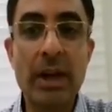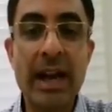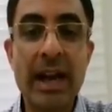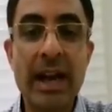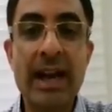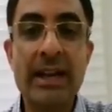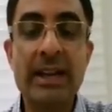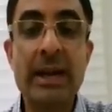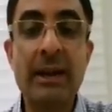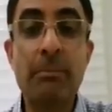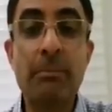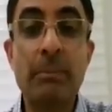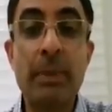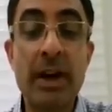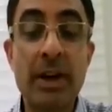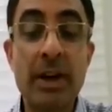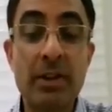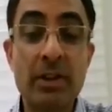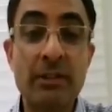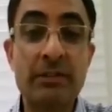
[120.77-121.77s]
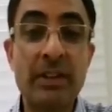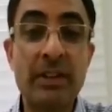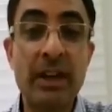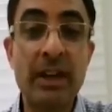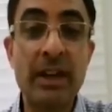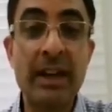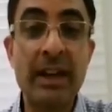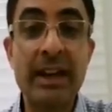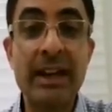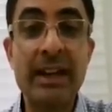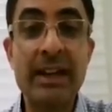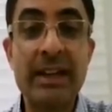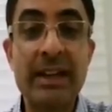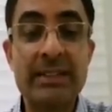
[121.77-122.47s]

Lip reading: and a part of the clinical